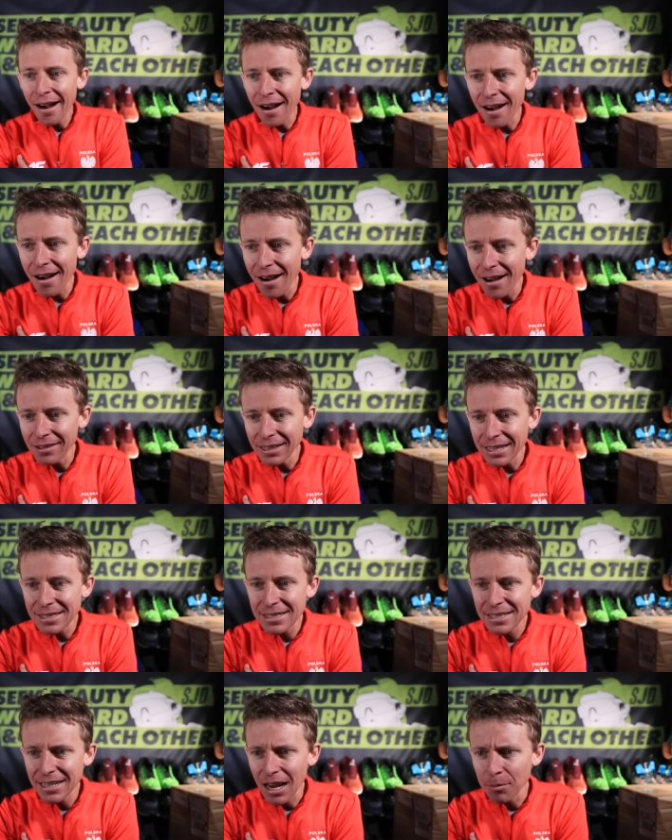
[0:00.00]
Uh, let's
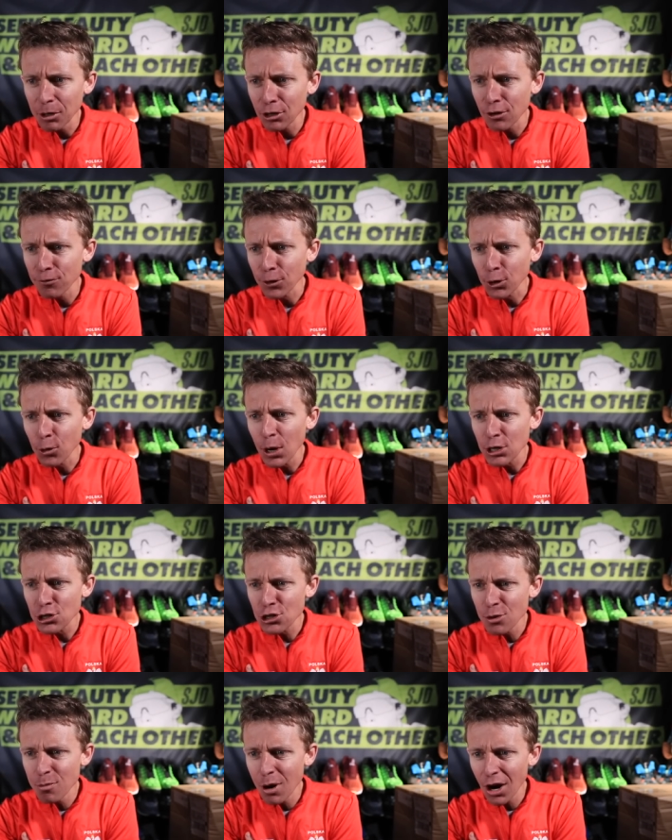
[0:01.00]
see, I'm looking for
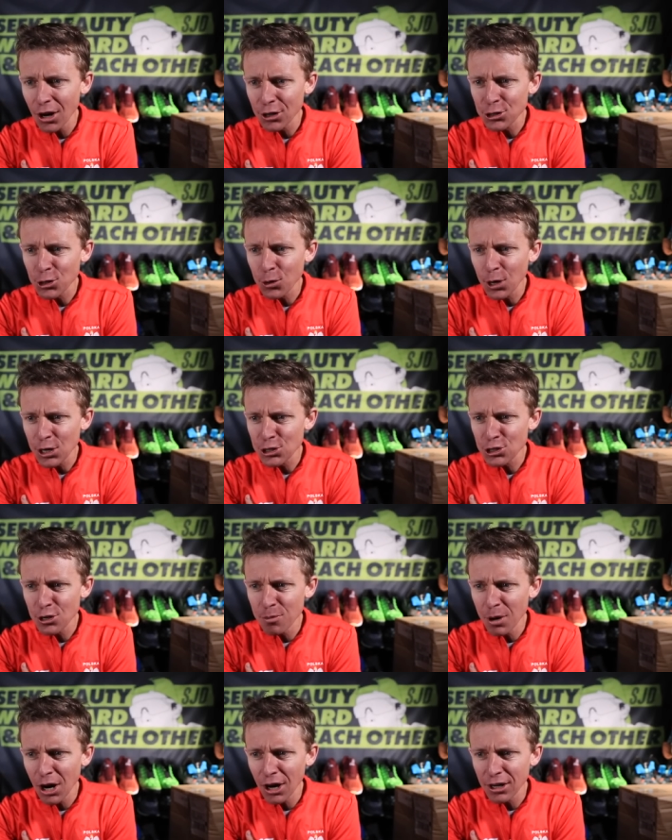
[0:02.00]
question marks,
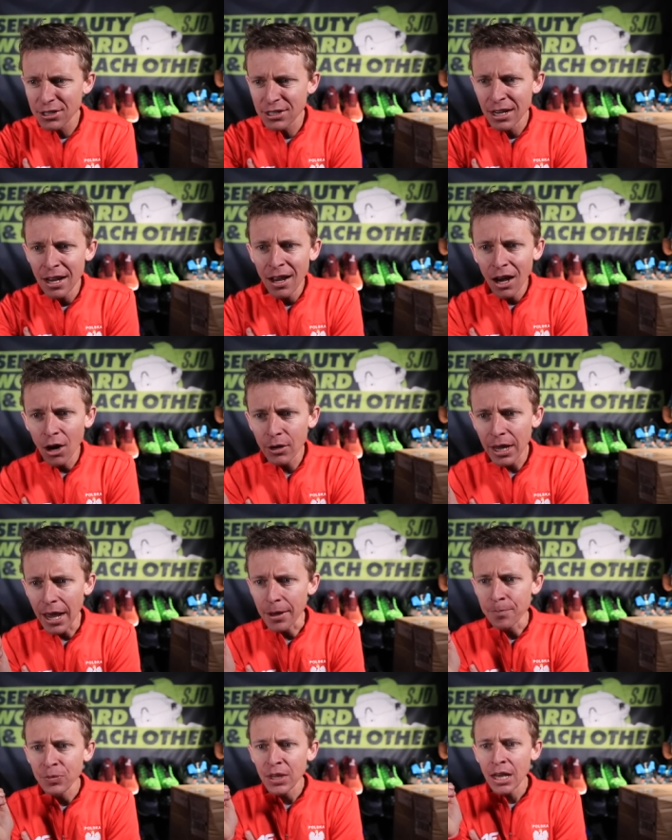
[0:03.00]
question marks.
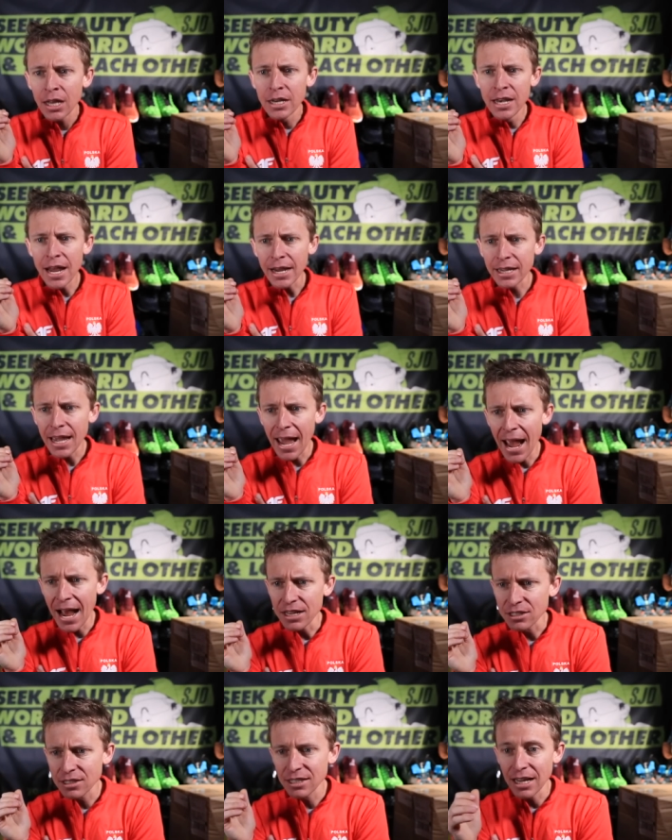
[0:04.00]
Okay, Nick
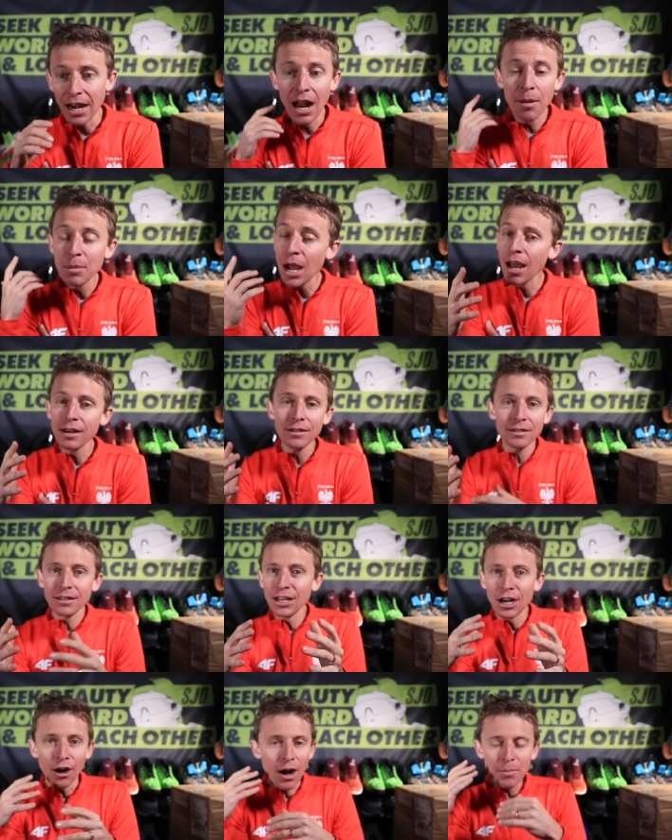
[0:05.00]
asks, and I'm not,
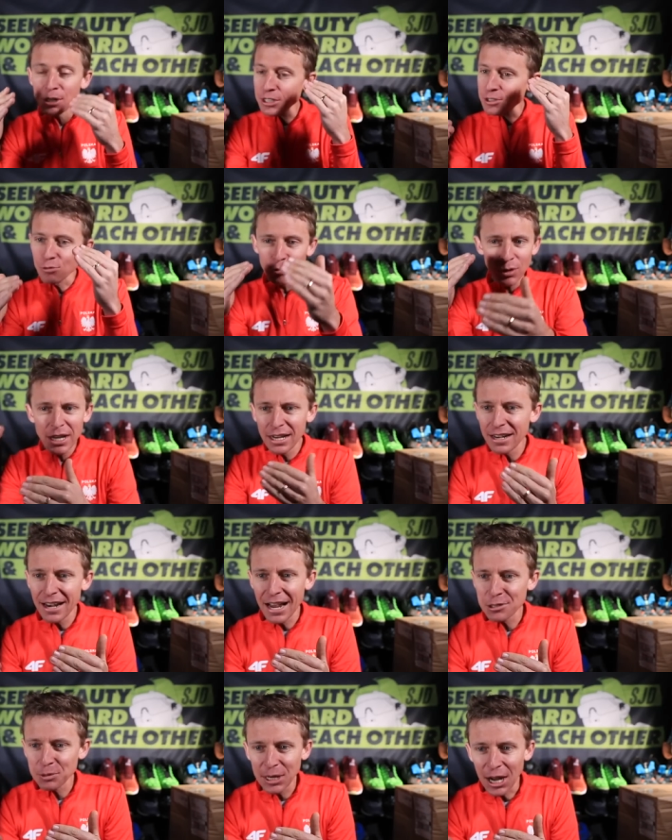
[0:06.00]
you know, I'm just reading
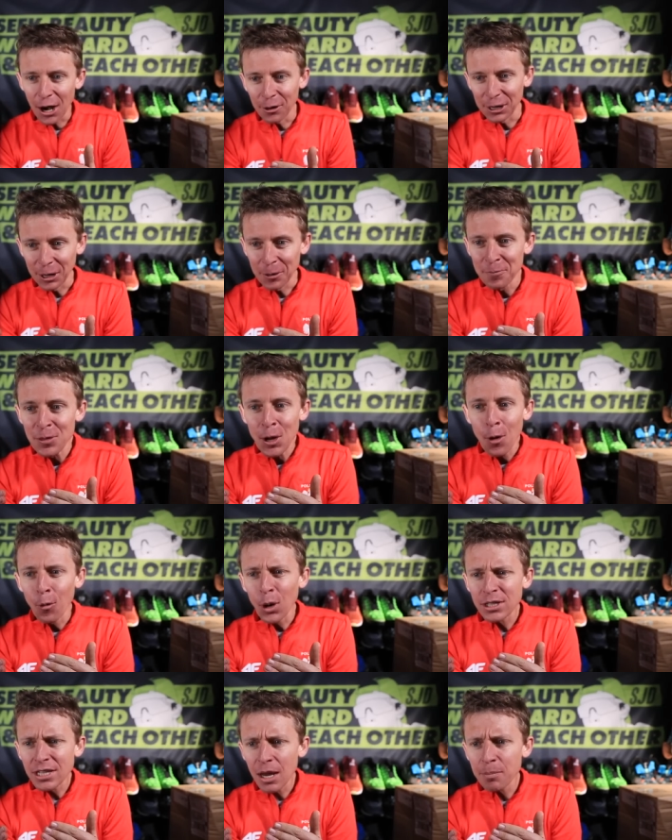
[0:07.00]
as we go here.
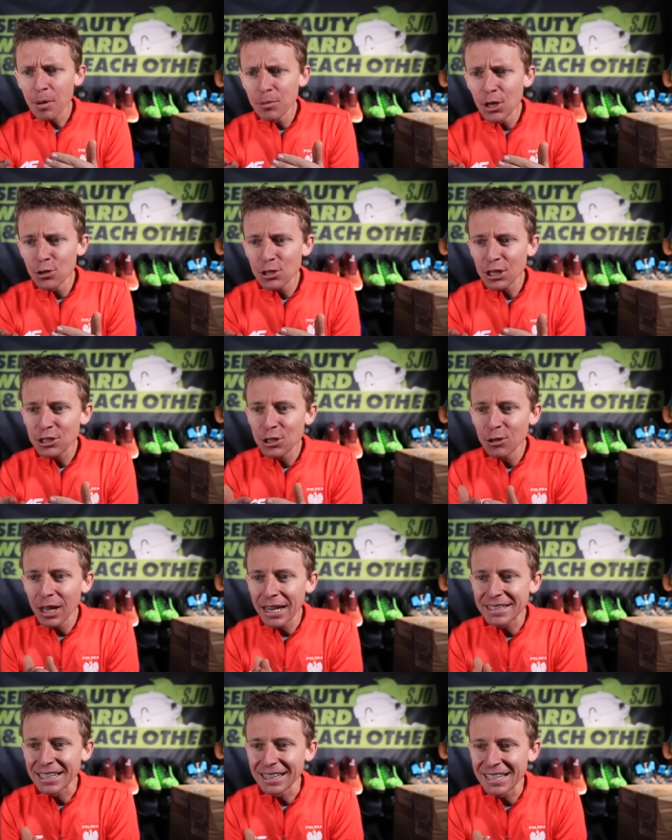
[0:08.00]
What type of music do you
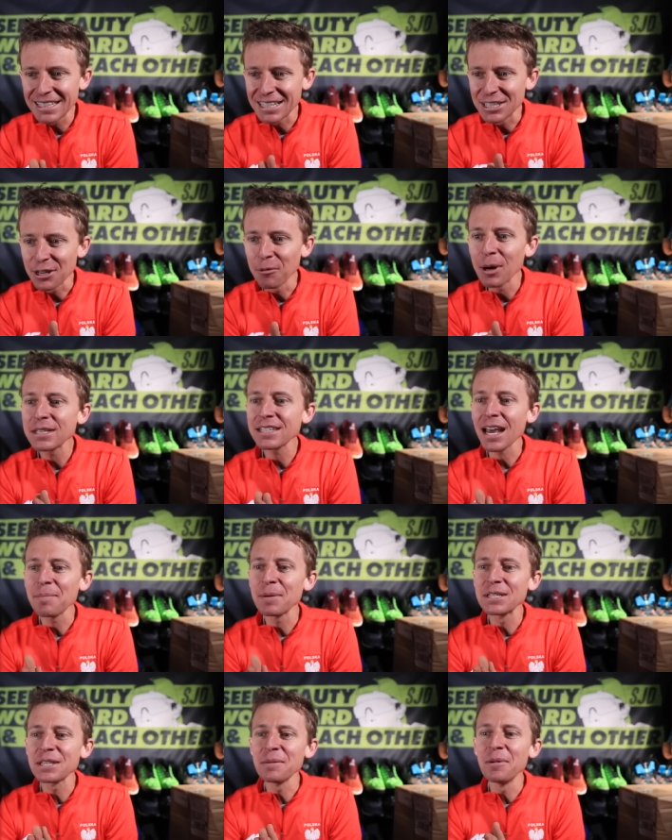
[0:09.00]
like to listen to? What type
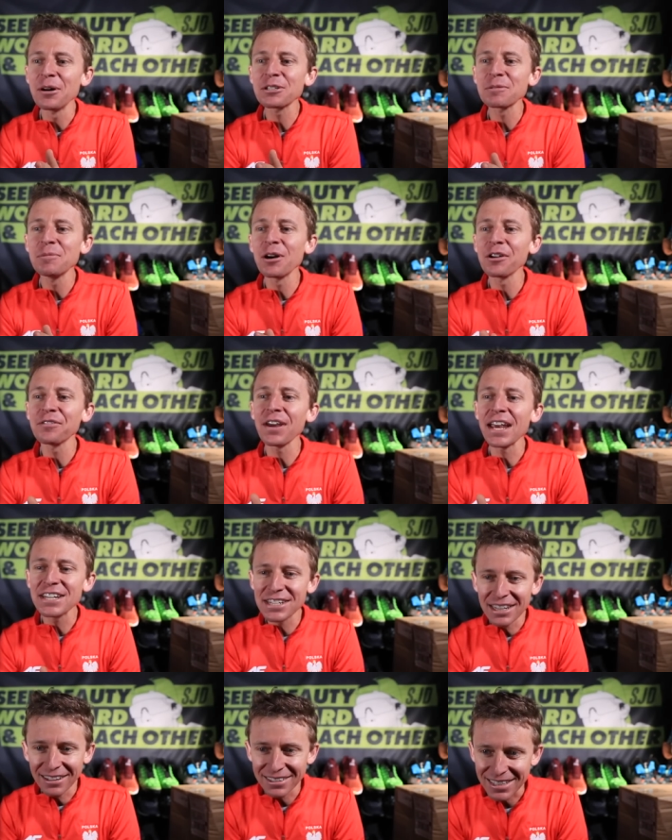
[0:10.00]
is the most
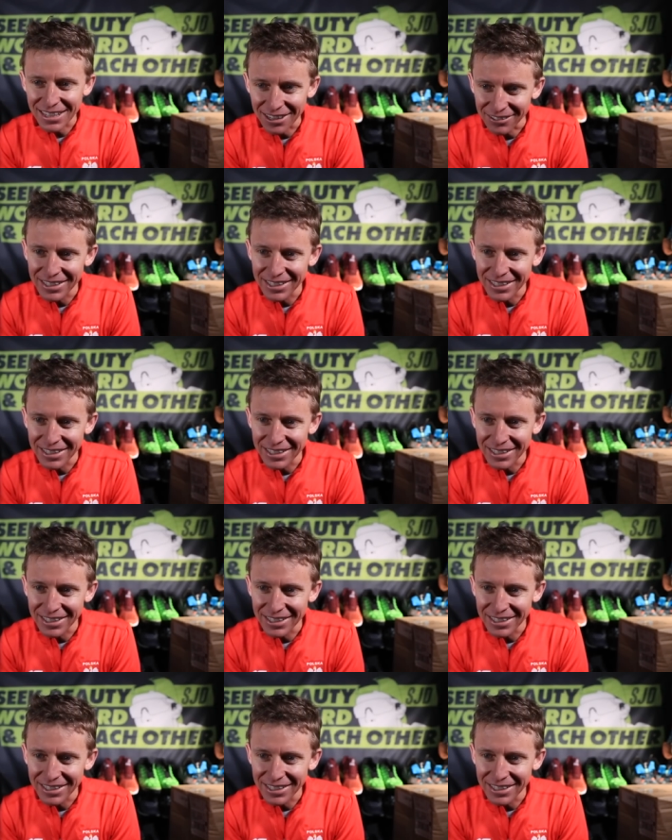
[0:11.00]
motivational to you?